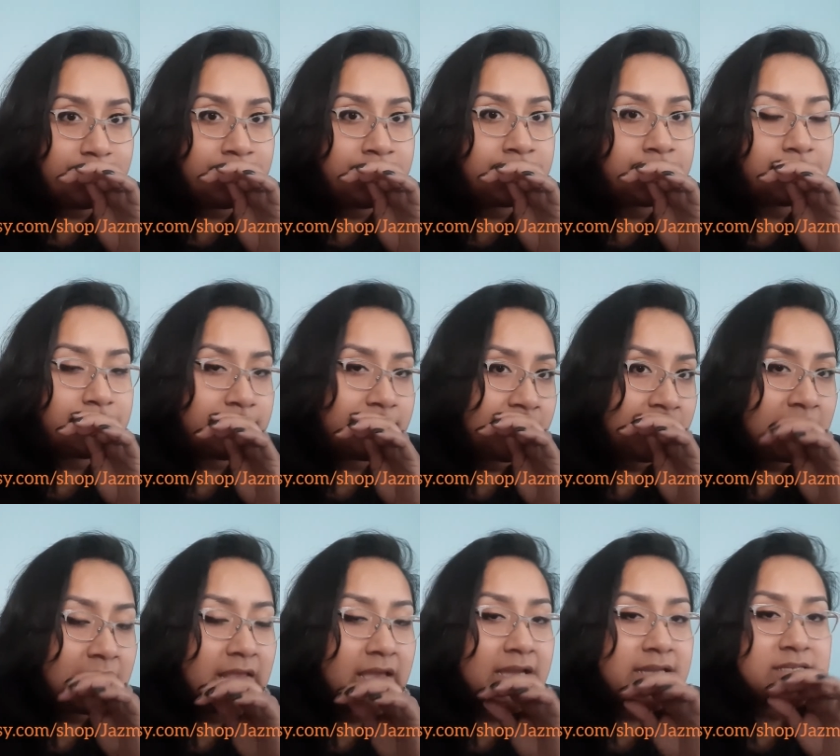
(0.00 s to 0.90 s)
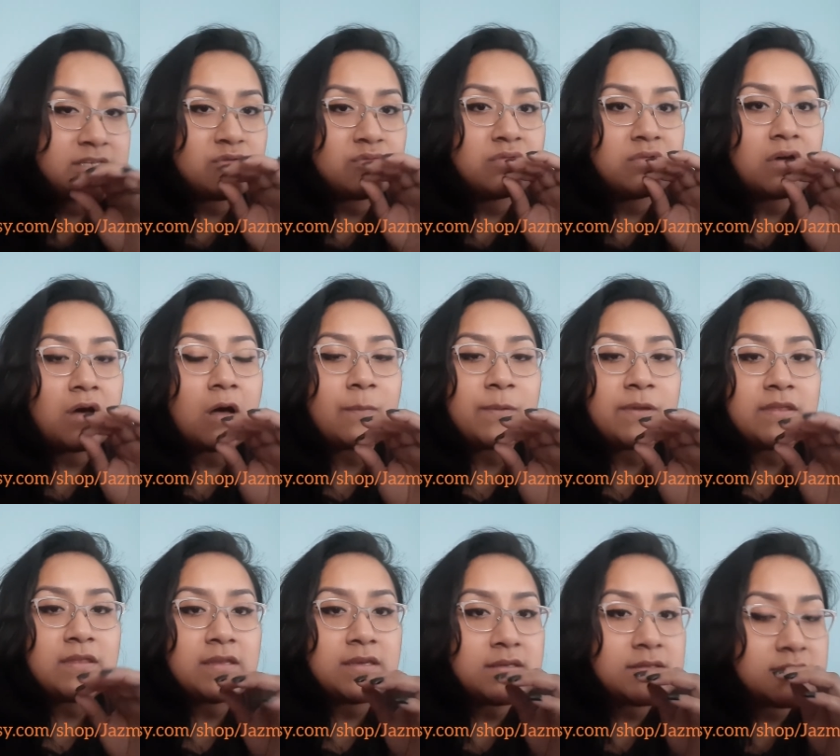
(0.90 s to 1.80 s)
I don't copy
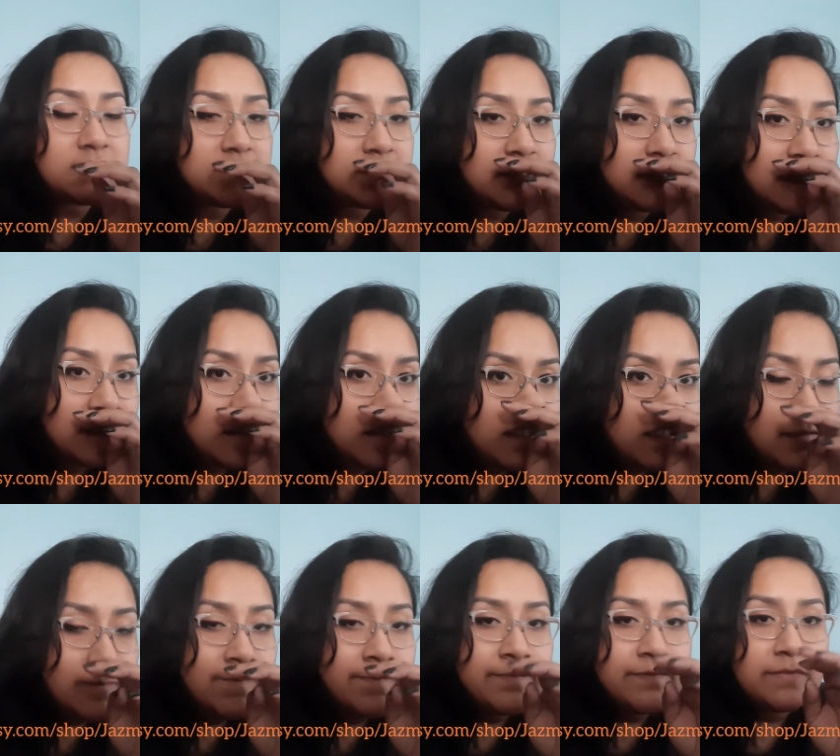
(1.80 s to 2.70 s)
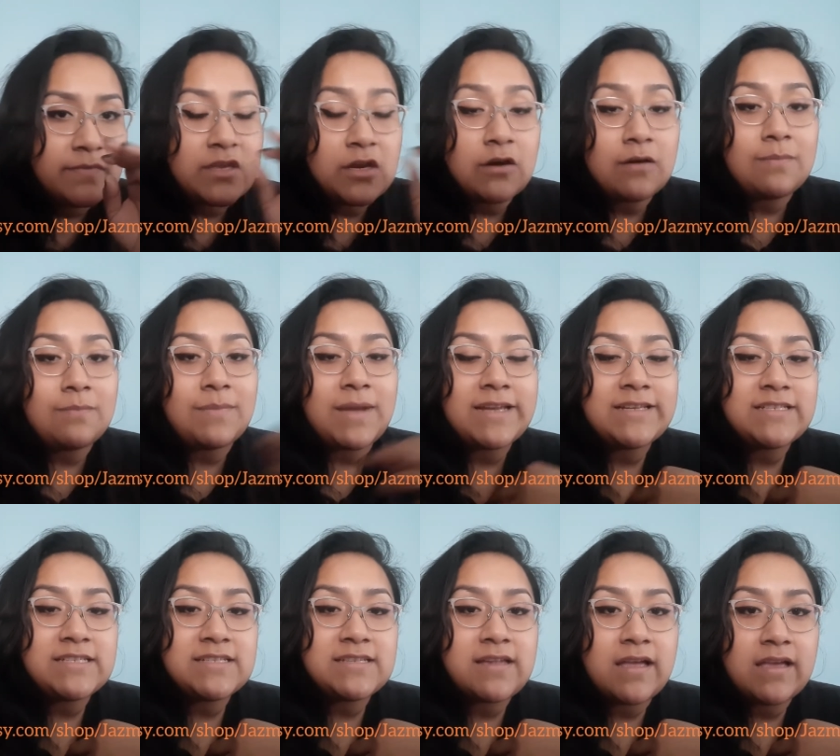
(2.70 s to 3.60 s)
these. They're my
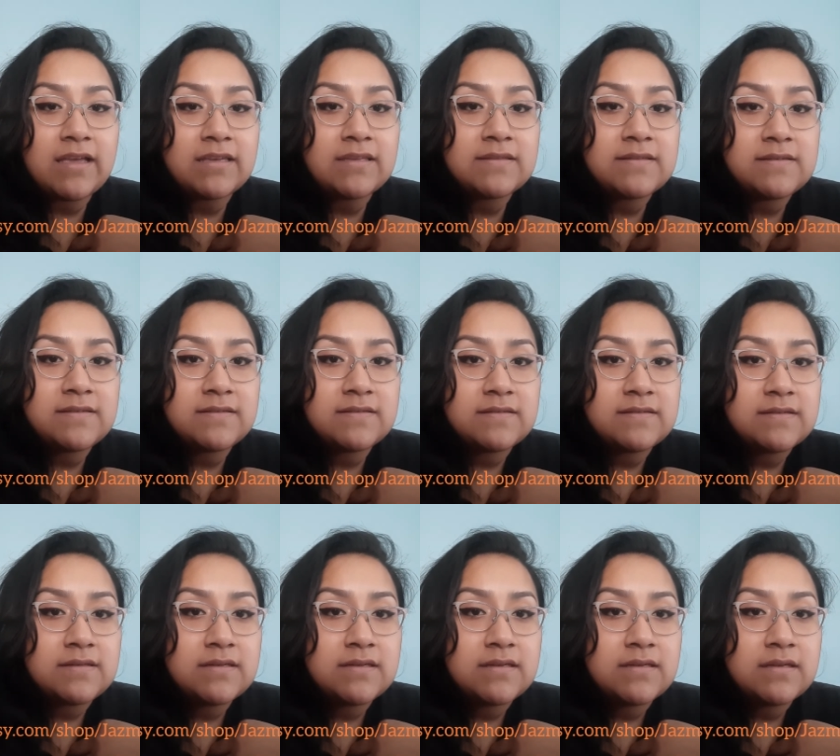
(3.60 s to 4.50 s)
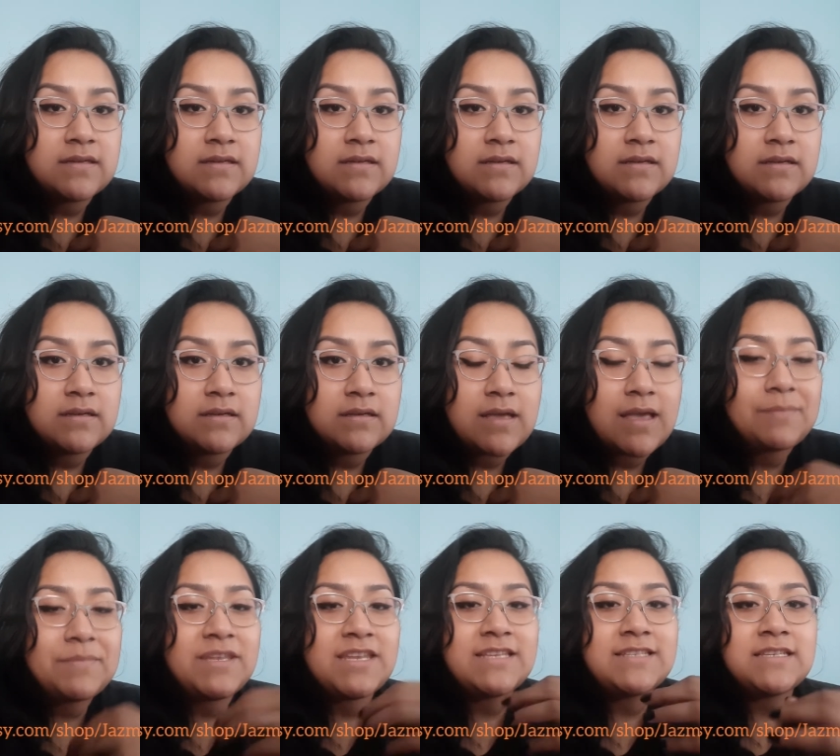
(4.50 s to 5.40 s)
designs. I
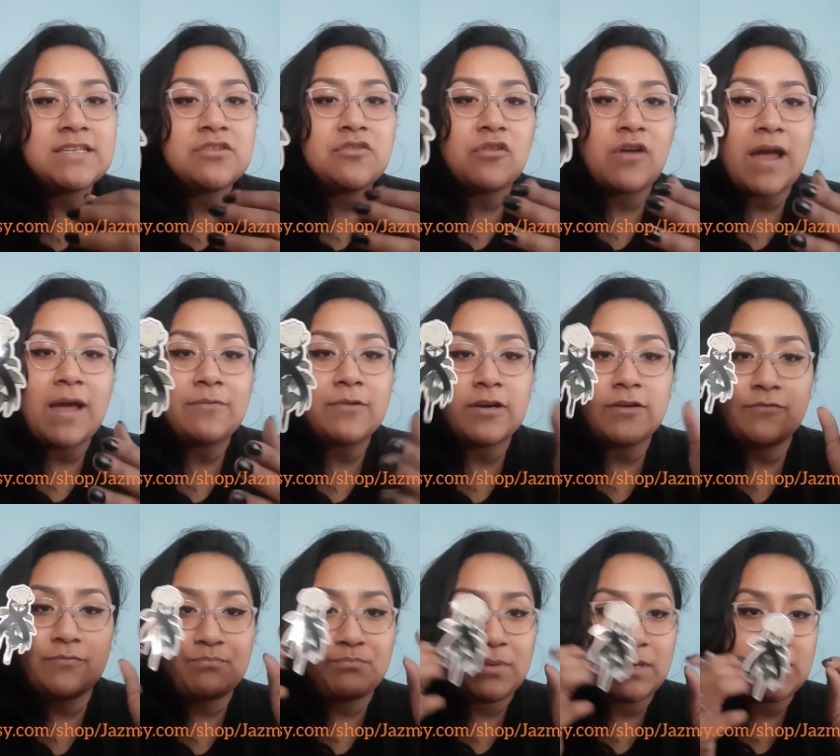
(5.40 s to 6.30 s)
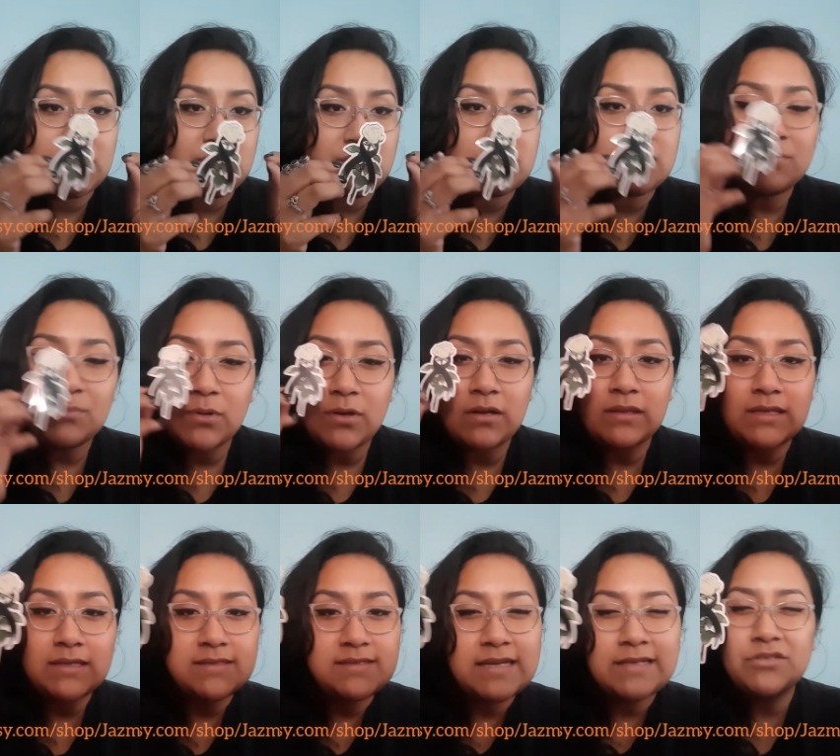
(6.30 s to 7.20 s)
mean, I did grab a picture and put it
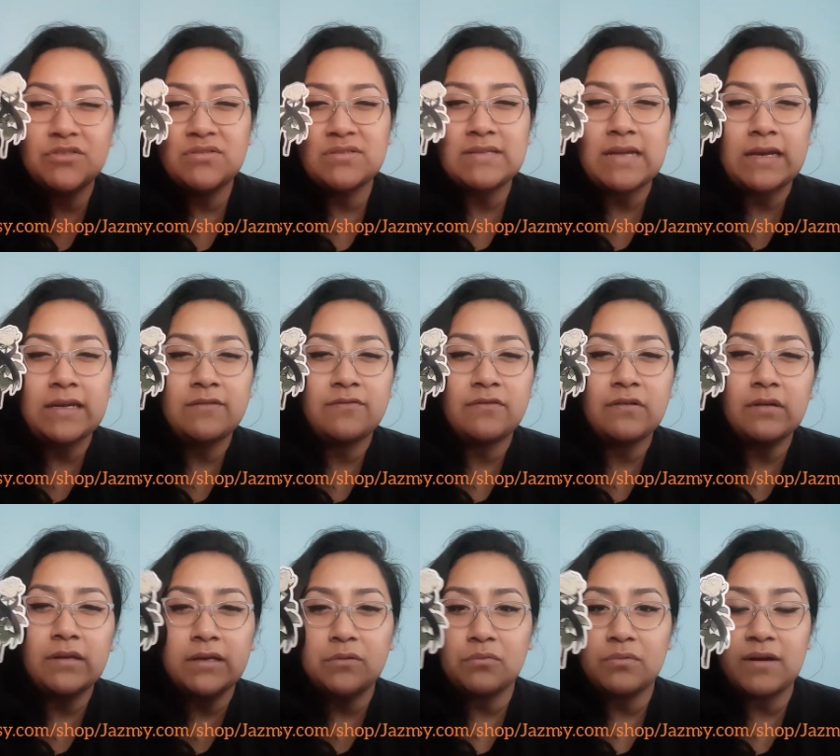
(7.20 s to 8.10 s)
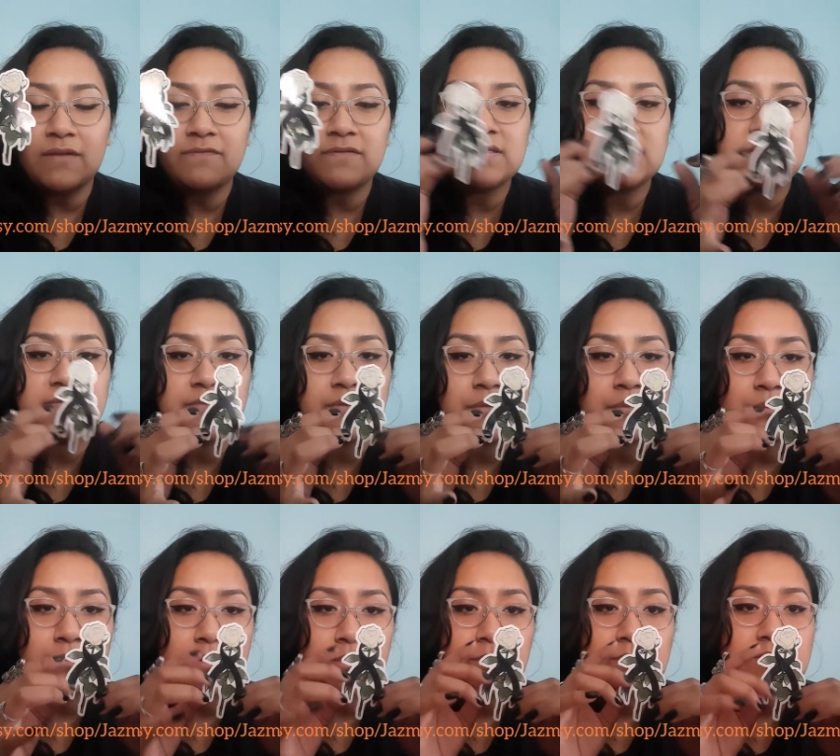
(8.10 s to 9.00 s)
like side to side for like reference for the
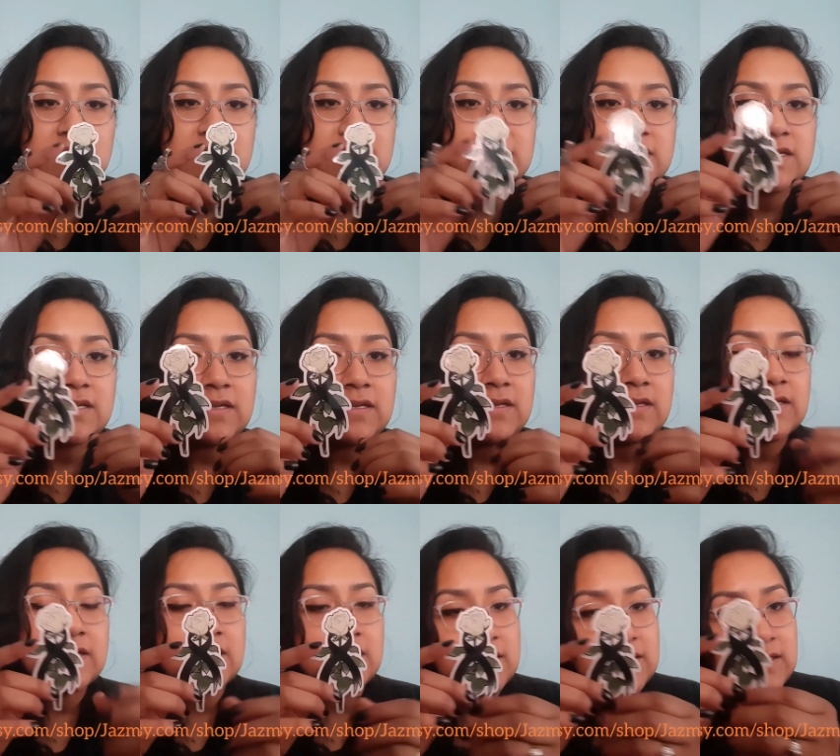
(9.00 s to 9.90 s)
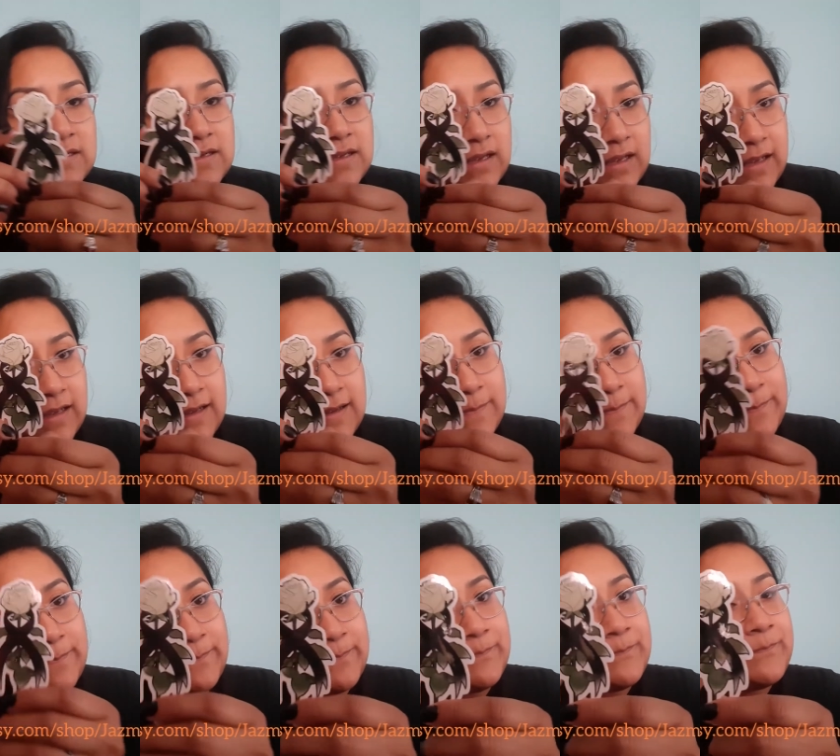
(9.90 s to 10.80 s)
rows.
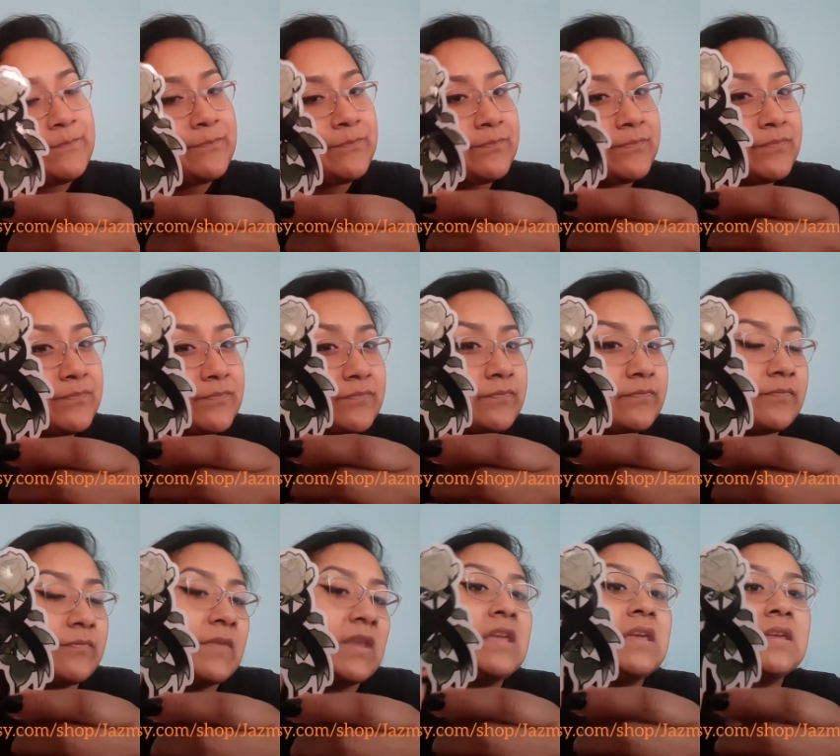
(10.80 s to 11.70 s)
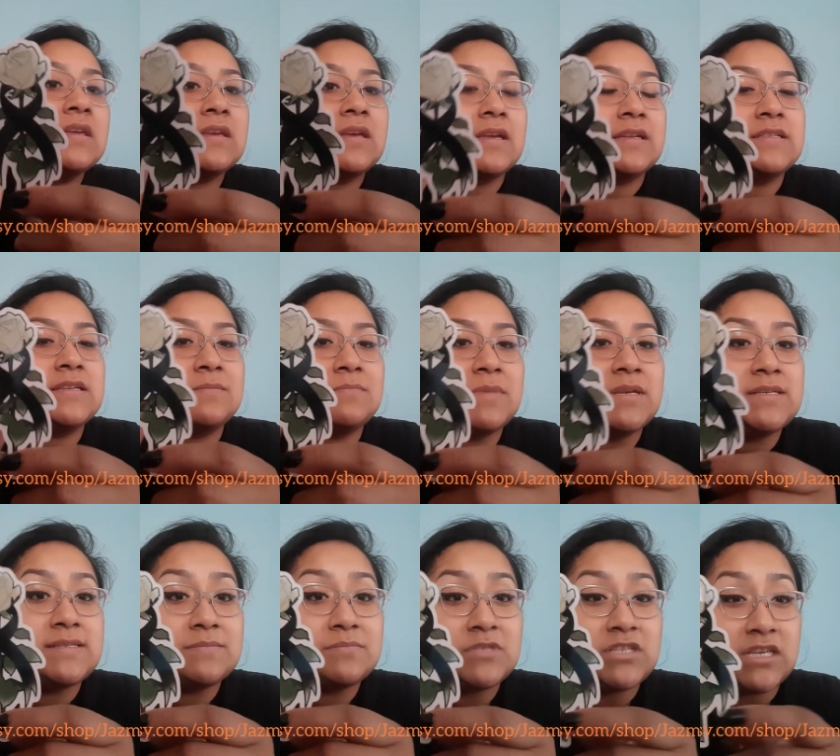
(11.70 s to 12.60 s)
Um, I did make
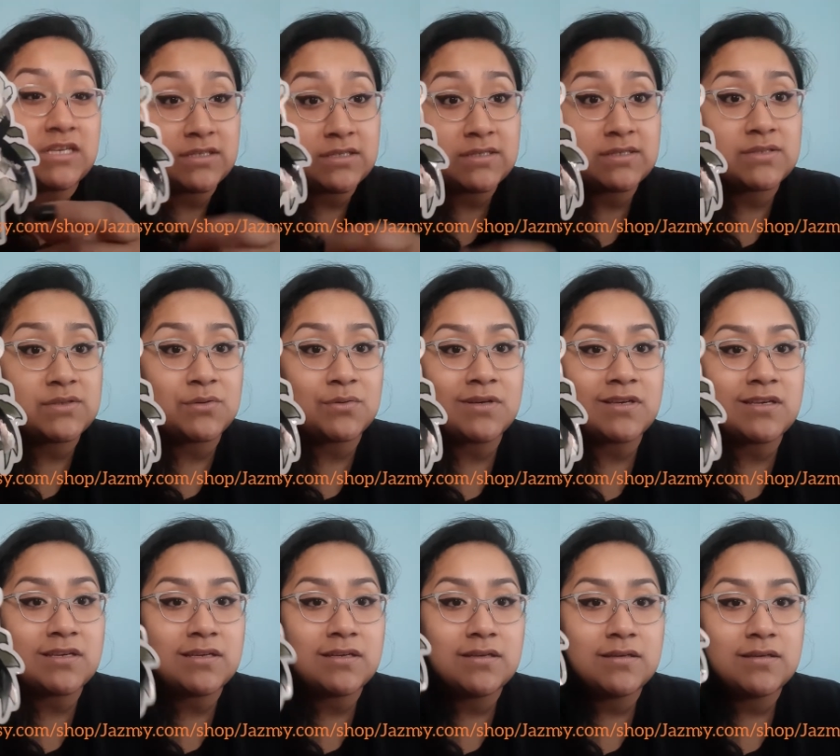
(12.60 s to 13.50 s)
some changes to it.